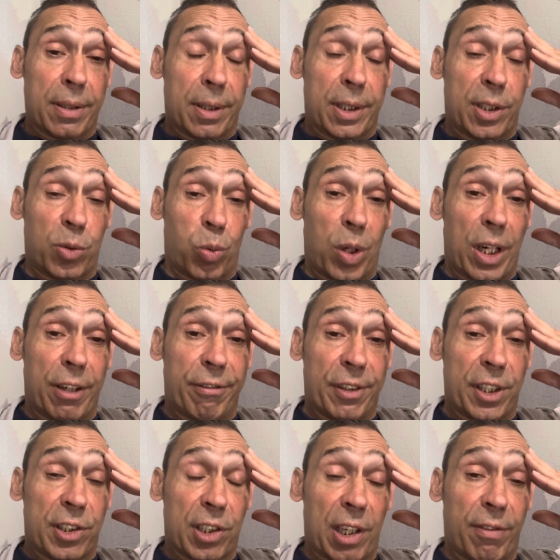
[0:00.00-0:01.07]
his wife and
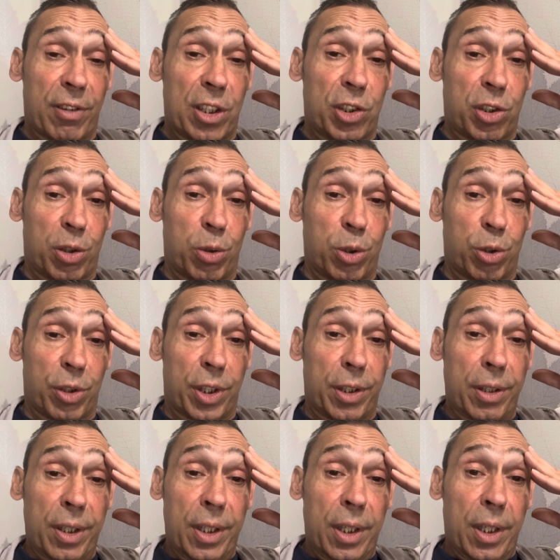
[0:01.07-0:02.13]
his lovely children,
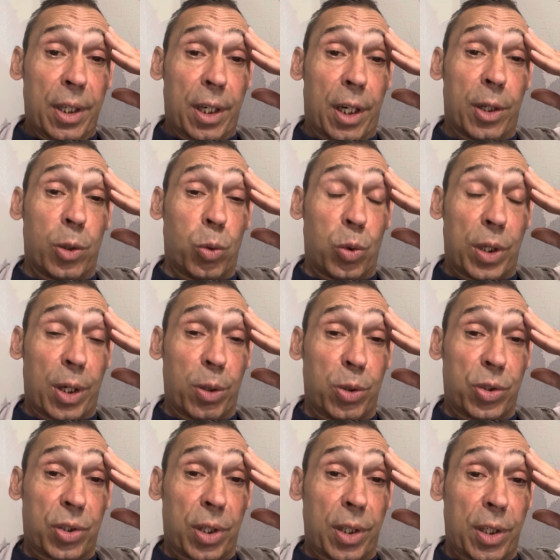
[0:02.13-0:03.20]
and all
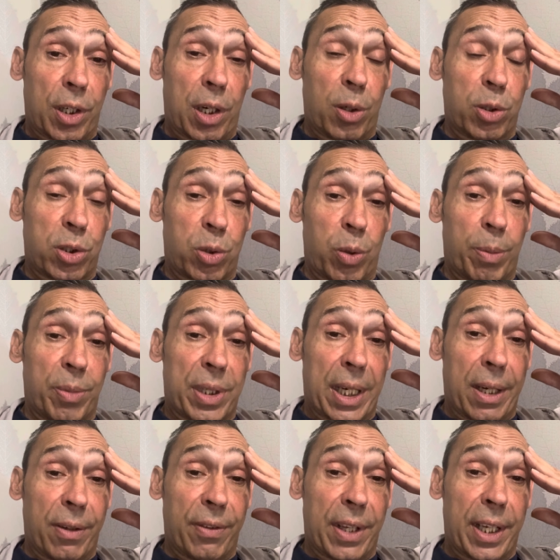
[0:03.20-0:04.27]
those that are close to him
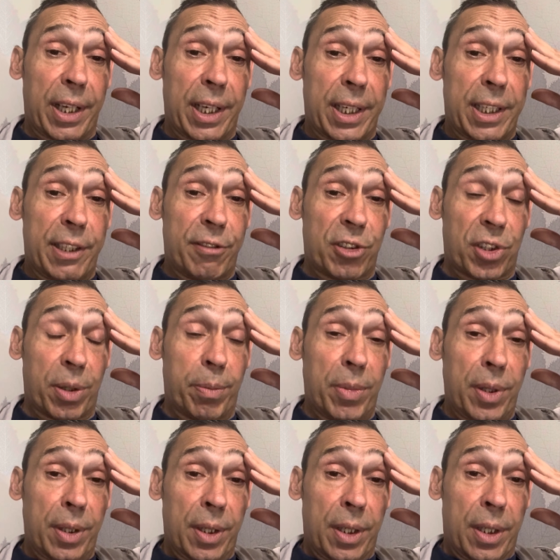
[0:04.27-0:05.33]
down there in Evesham.
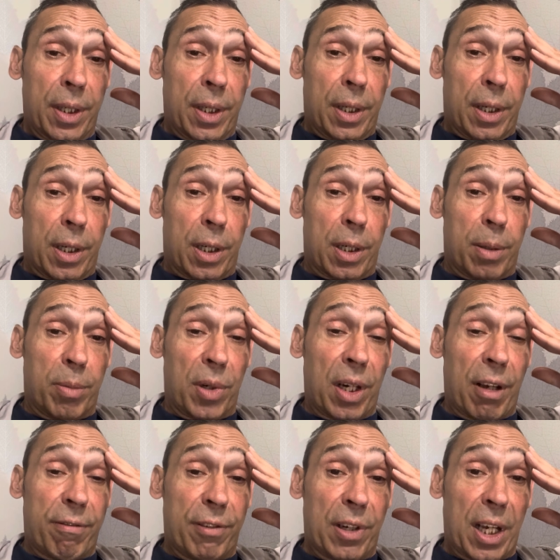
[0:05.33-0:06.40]

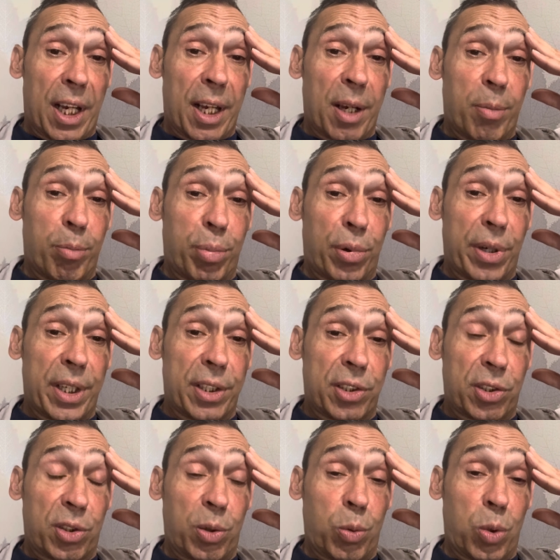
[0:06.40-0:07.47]
Love, light and
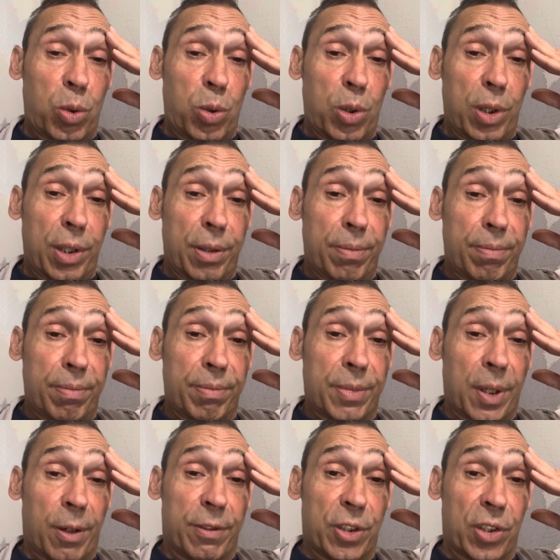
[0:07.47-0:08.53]
prayers to you all, and
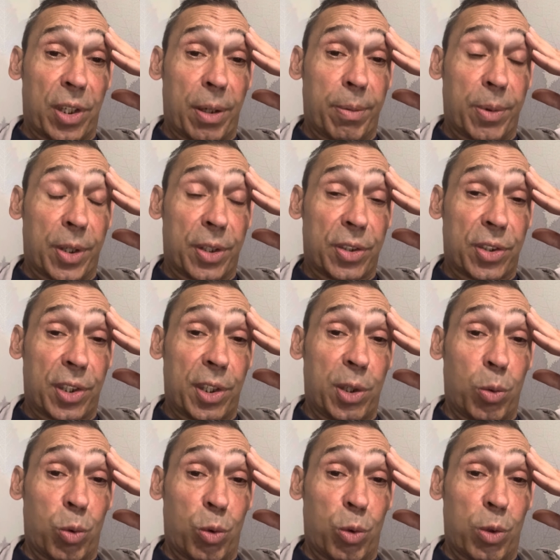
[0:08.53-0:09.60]
obviously I'm going to see you
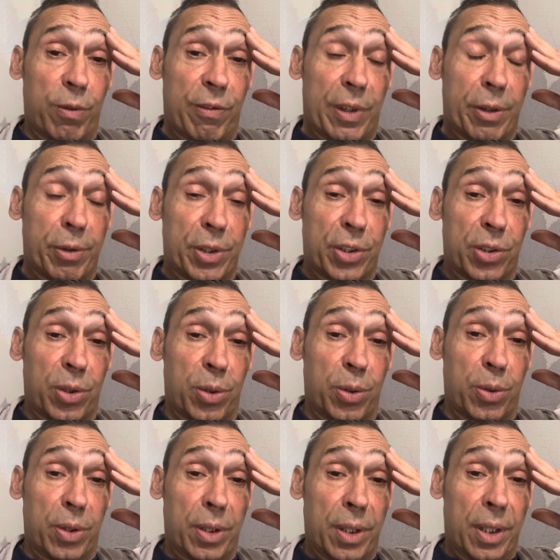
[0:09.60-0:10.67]
all very soon.